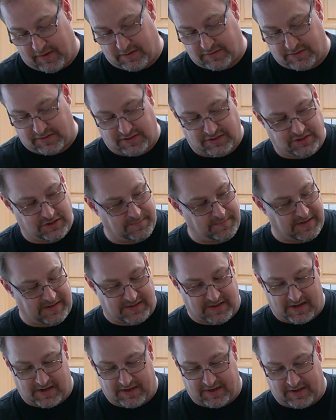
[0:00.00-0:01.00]
So this should be
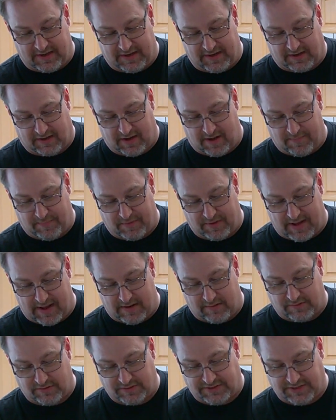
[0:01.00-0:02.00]
done in a couple
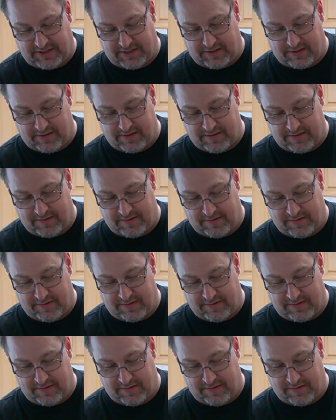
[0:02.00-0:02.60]
hours here.